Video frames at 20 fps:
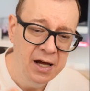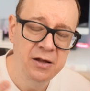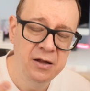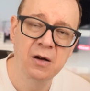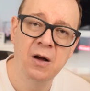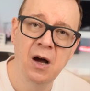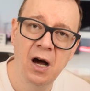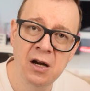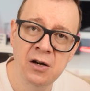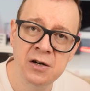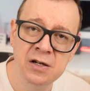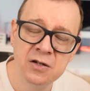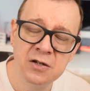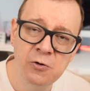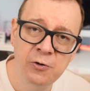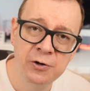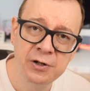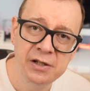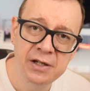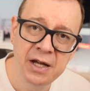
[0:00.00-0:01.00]
The colors
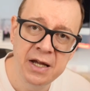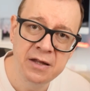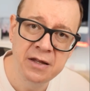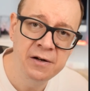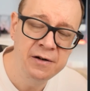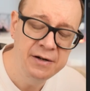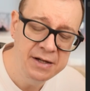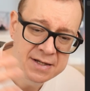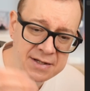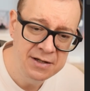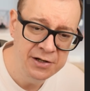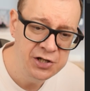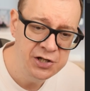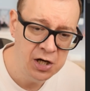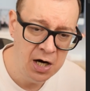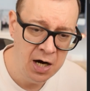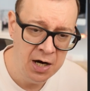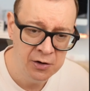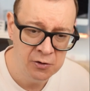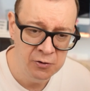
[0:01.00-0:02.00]
coordinator is the
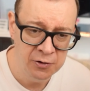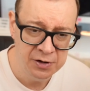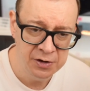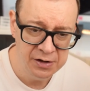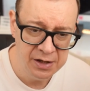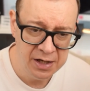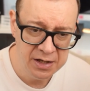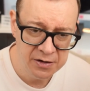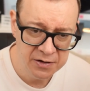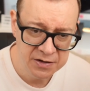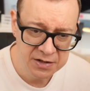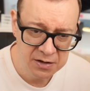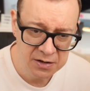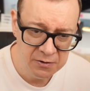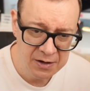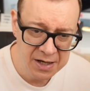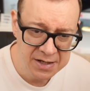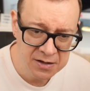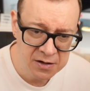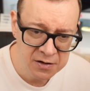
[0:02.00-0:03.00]
child coordinator. So
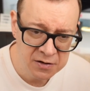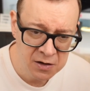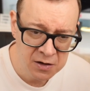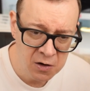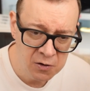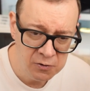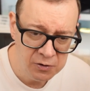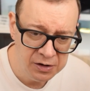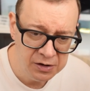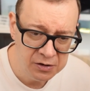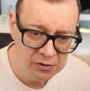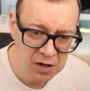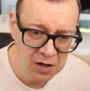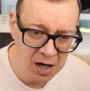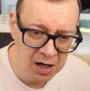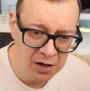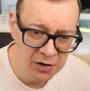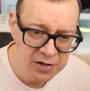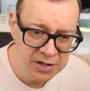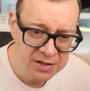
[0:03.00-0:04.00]
let's just go into
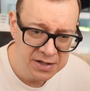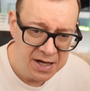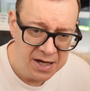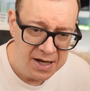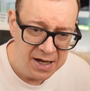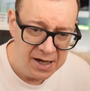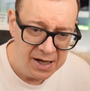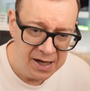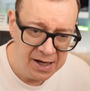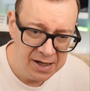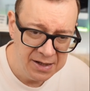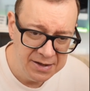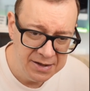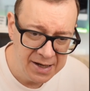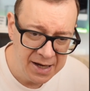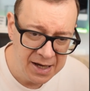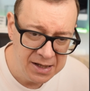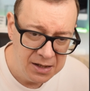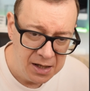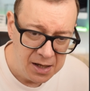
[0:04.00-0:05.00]
colors and
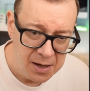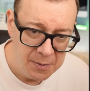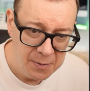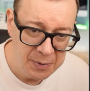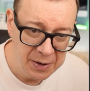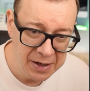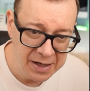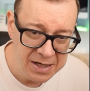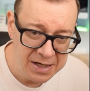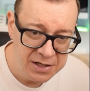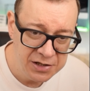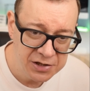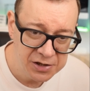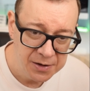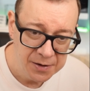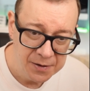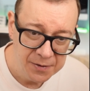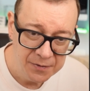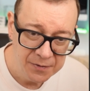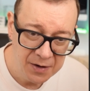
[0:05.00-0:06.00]
then page.
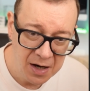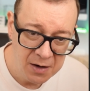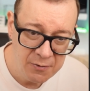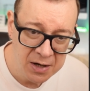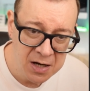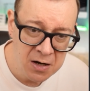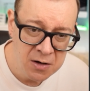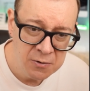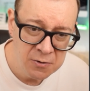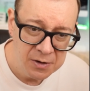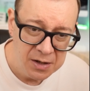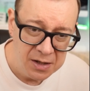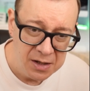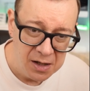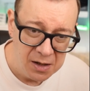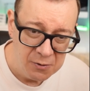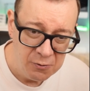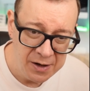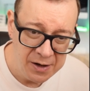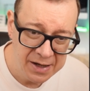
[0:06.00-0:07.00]
There we go.
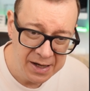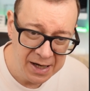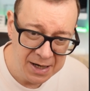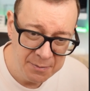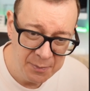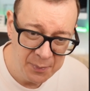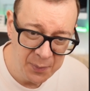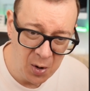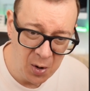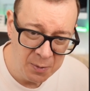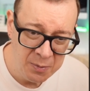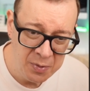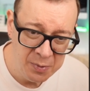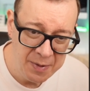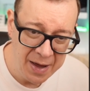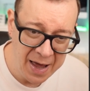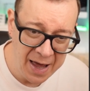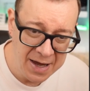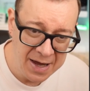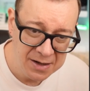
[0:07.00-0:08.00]
We can pop
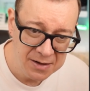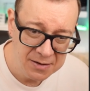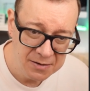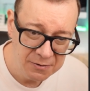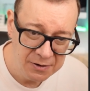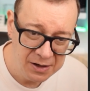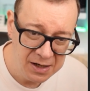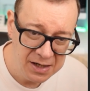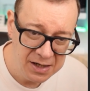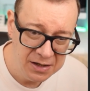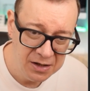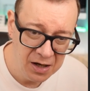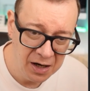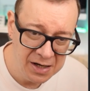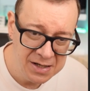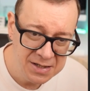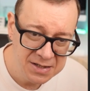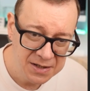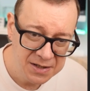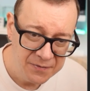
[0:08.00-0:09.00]
back, really
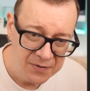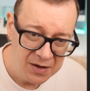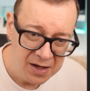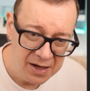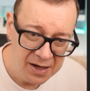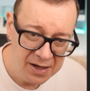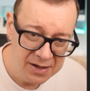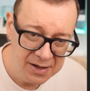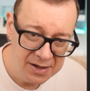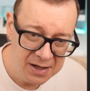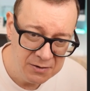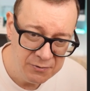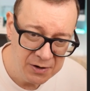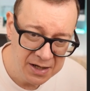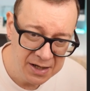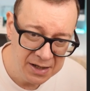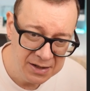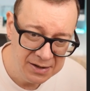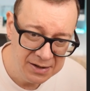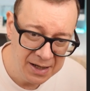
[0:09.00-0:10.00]
nice. And then we
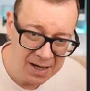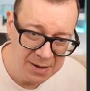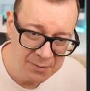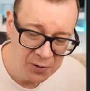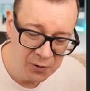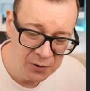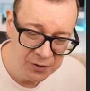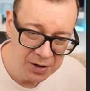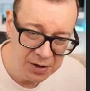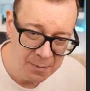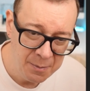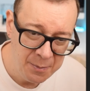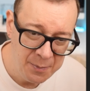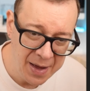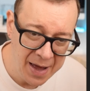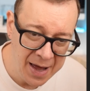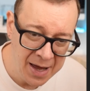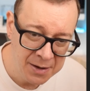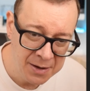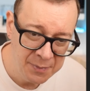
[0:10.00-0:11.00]
can tap on the
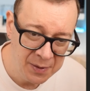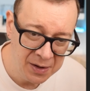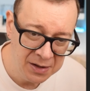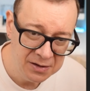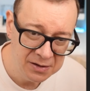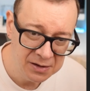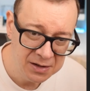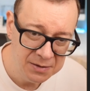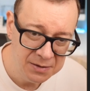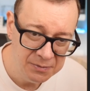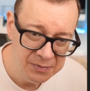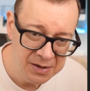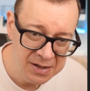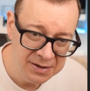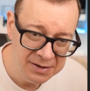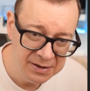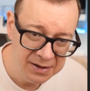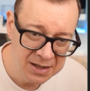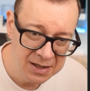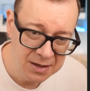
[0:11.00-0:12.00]
back button,
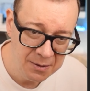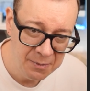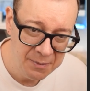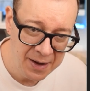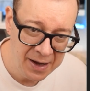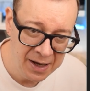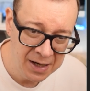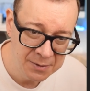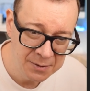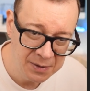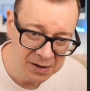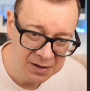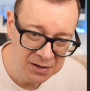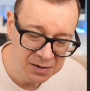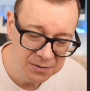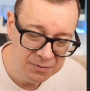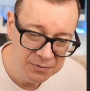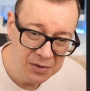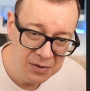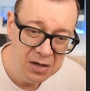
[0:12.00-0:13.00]
built-in a back
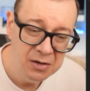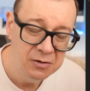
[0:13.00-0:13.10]
button.